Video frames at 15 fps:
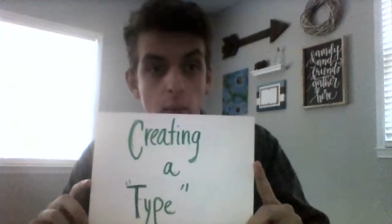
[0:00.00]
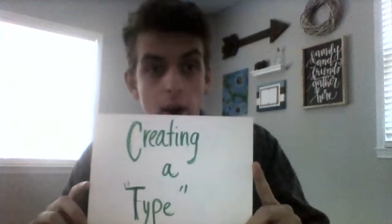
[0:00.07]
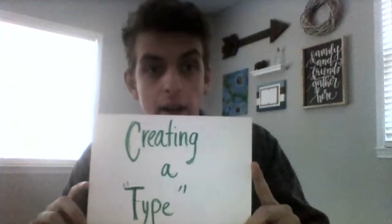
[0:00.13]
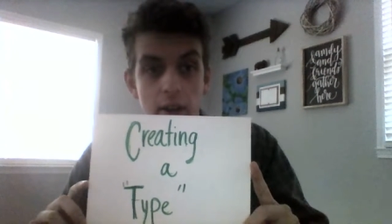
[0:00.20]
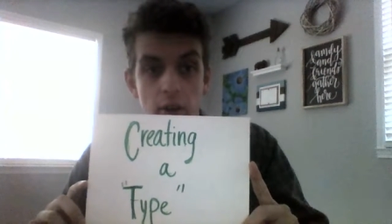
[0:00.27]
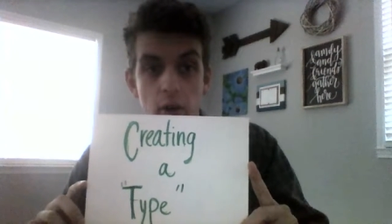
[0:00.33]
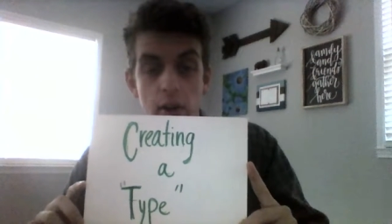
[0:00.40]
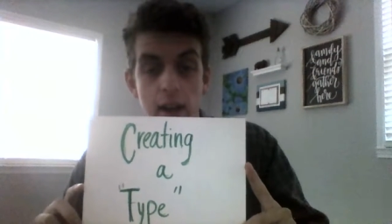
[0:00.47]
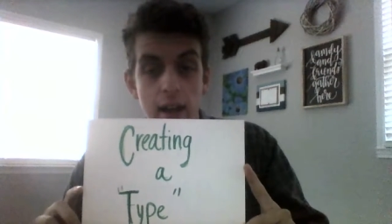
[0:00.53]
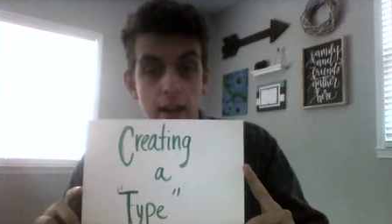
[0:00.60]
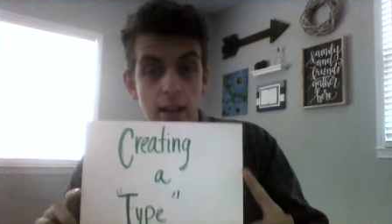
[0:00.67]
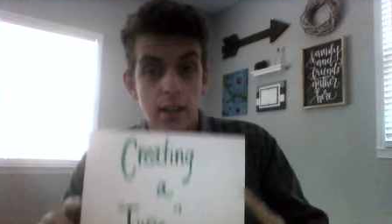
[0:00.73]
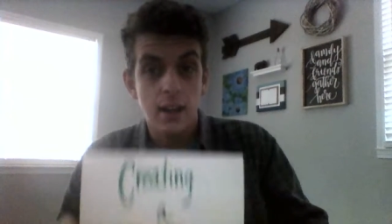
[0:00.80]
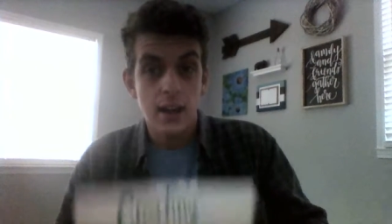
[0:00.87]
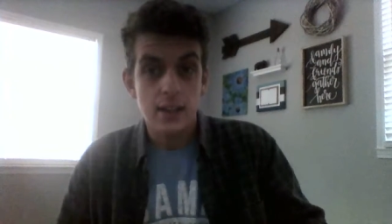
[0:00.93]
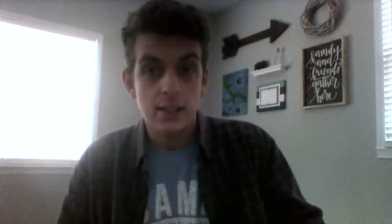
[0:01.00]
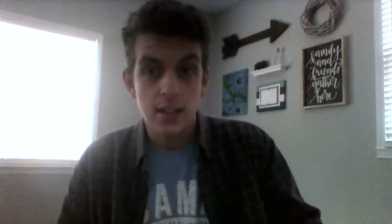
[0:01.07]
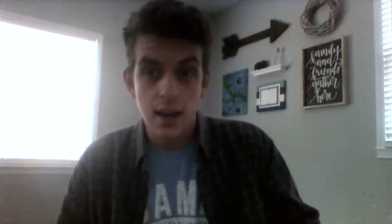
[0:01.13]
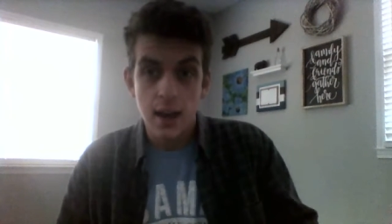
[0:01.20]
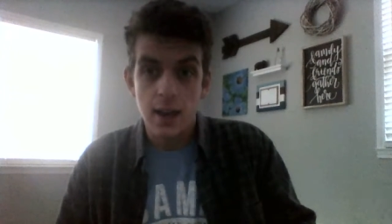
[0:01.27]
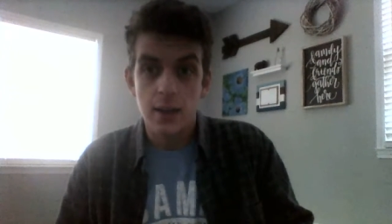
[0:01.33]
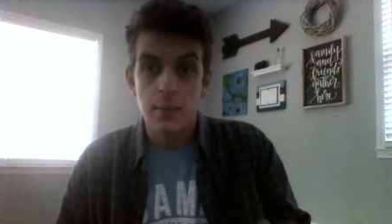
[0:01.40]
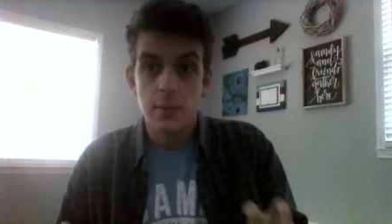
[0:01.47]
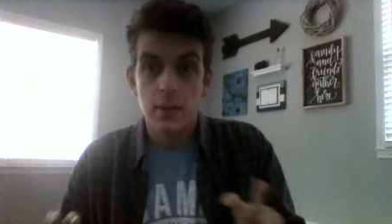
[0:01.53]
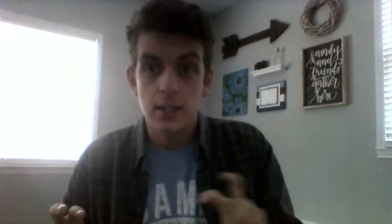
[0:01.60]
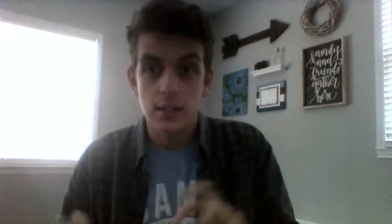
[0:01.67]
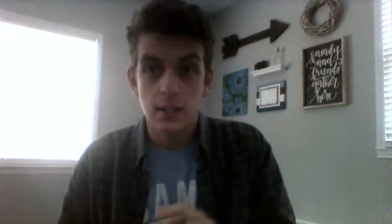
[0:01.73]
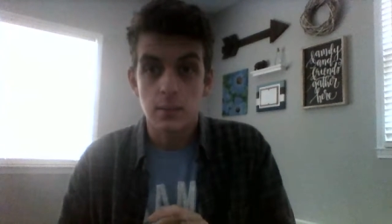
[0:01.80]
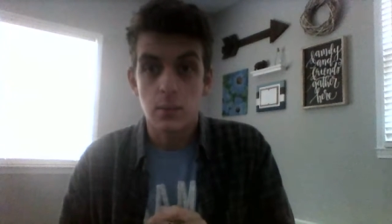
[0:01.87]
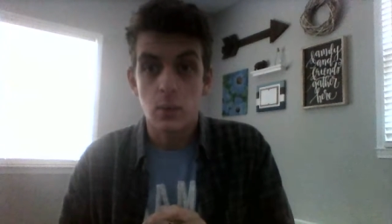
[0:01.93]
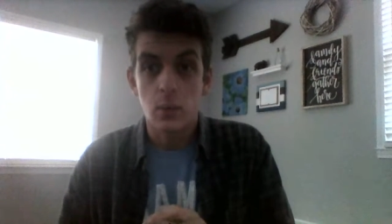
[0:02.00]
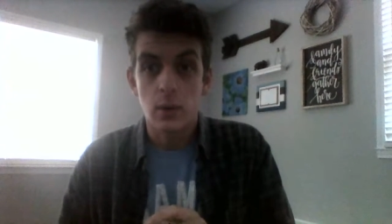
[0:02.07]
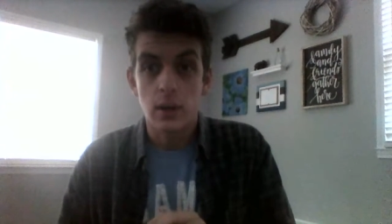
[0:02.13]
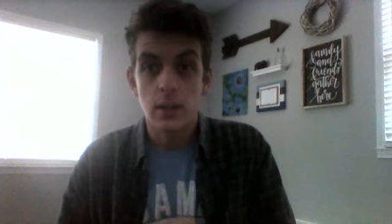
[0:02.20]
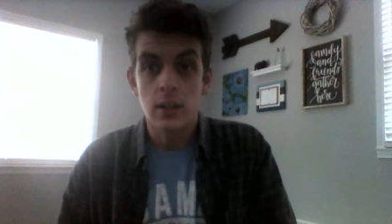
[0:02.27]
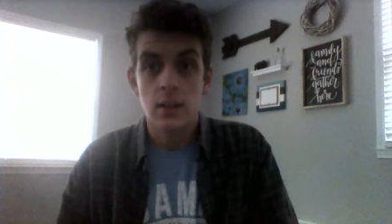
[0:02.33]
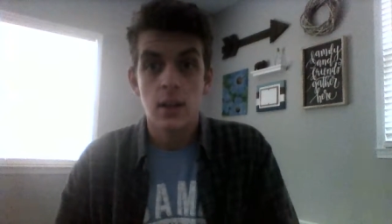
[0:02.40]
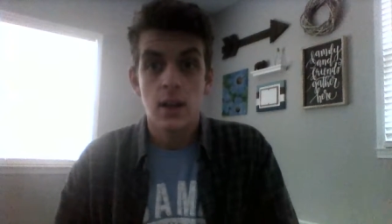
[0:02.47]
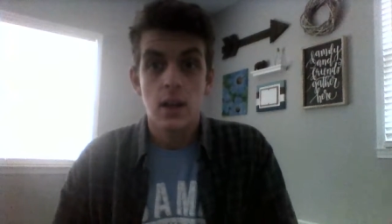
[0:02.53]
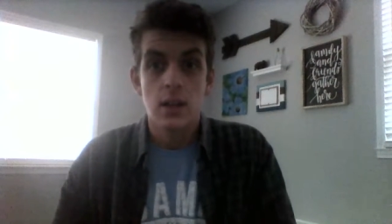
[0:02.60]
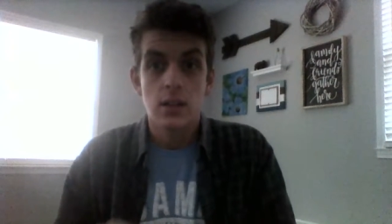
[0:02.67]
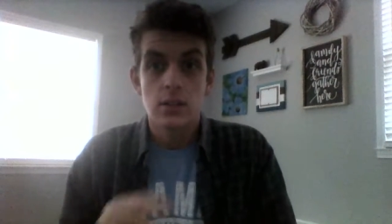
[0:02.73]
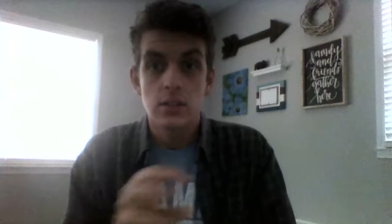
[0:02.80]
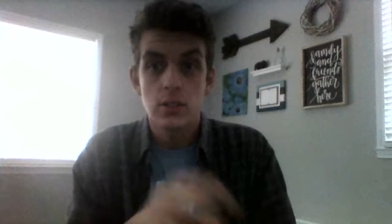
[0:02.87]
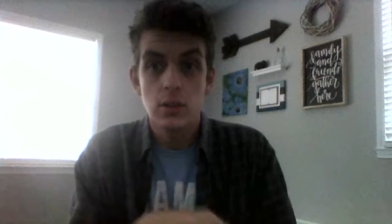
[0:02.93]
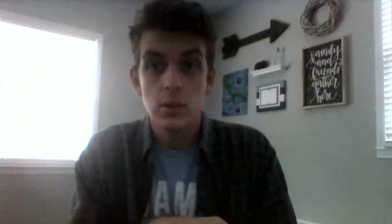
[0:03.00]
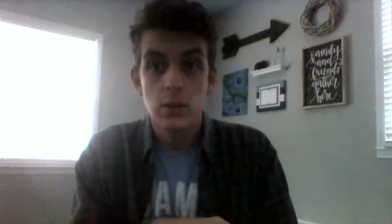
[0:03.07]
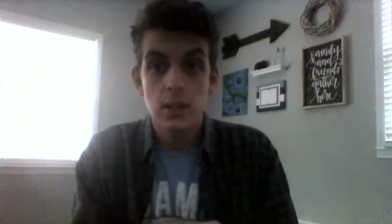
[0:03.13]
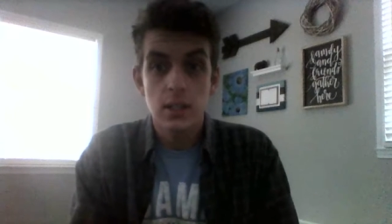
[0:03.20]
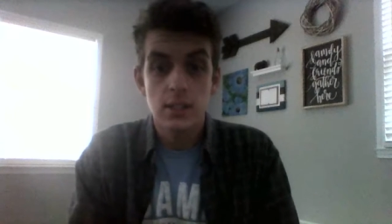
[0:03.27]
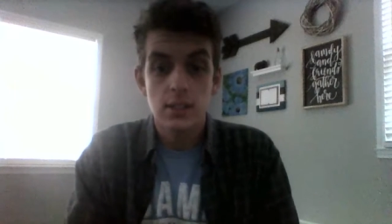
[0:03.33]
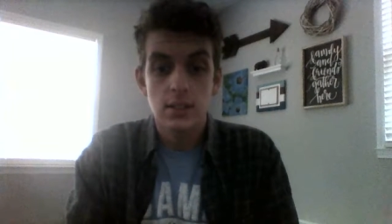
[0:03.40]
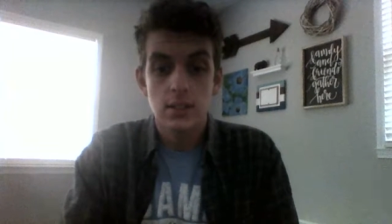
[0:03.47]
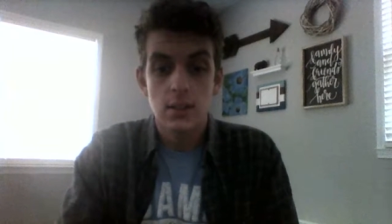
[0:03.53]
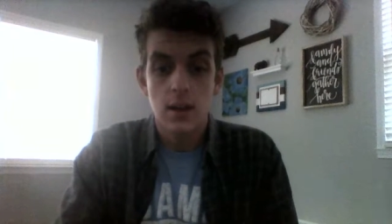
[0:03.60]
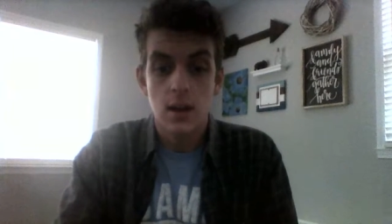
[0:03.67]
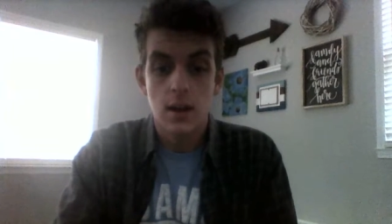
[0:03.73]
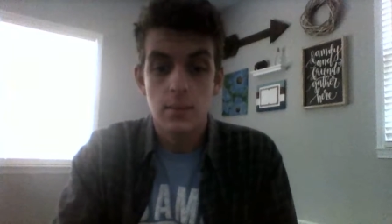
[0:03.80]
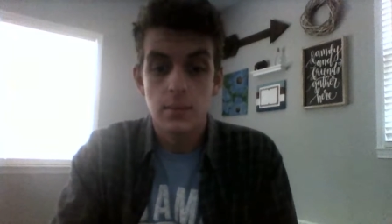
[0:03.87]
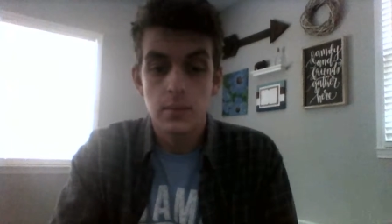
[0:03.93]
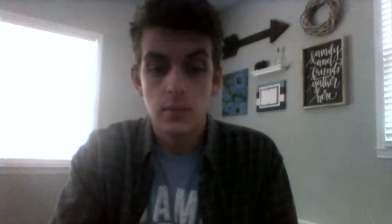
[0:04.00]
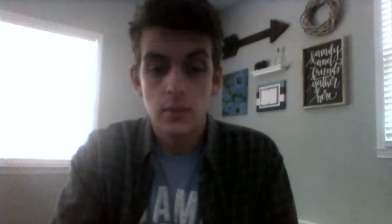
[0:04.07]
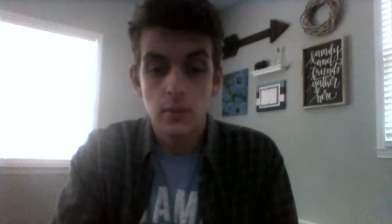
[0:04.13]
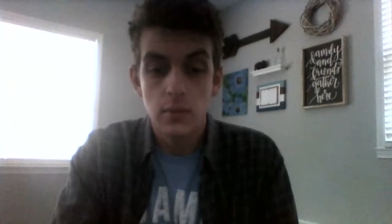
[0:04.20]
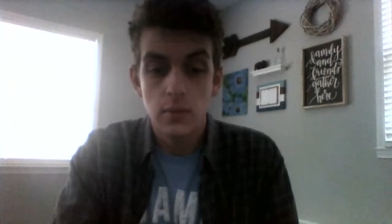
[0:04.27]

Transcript: why creating a type is important to this um,